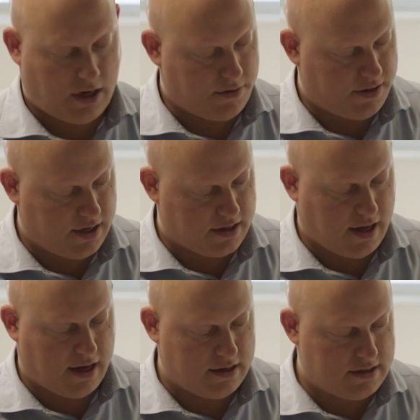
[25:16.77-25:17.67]
how thick
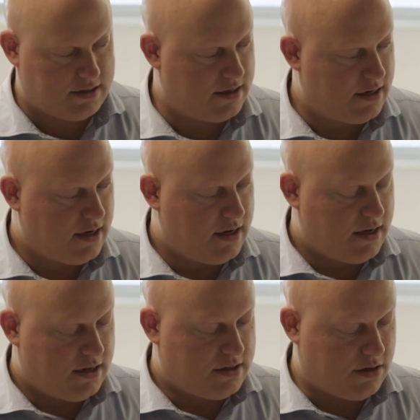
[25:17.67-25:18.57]
that is.
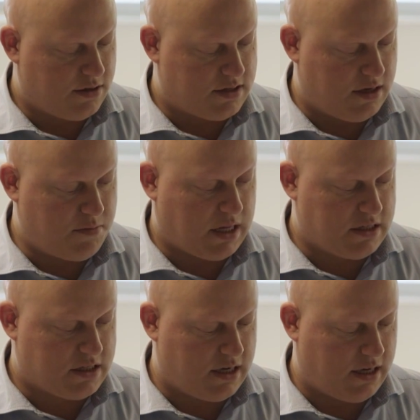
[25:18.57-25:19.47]
So it's an
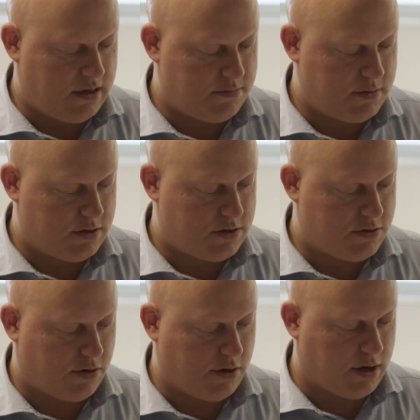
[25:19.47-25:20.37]
immensely
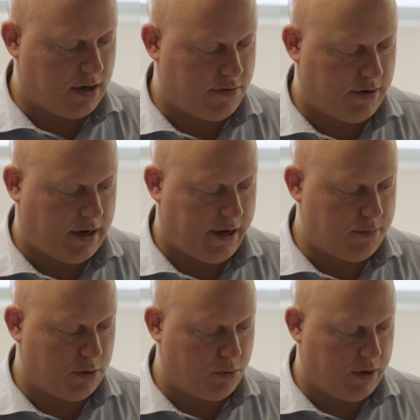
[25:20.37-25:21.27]
strong and
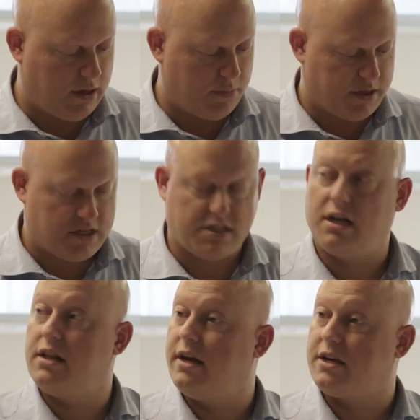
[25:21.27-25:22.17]
reliable wheel, but
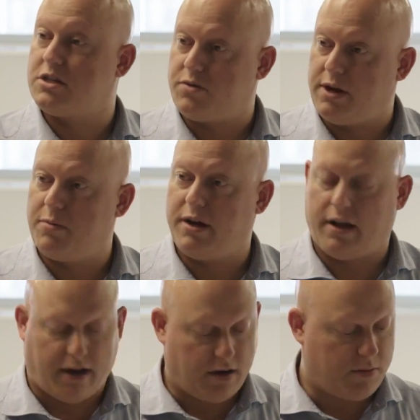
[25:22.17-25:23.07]
still extremely
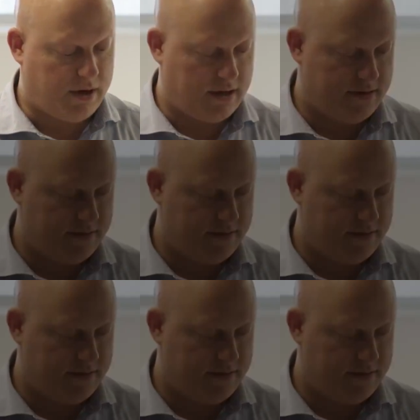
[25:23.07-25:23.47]
lightweight.